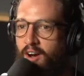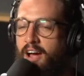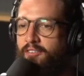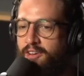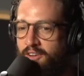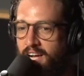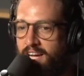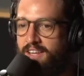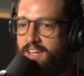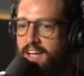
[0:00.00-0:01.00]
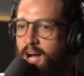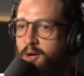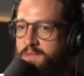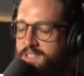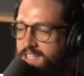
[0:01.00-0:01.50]
feel Alps deal
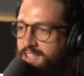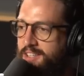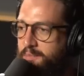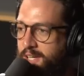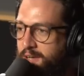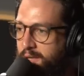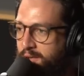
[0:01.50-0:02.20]
would be $1 million.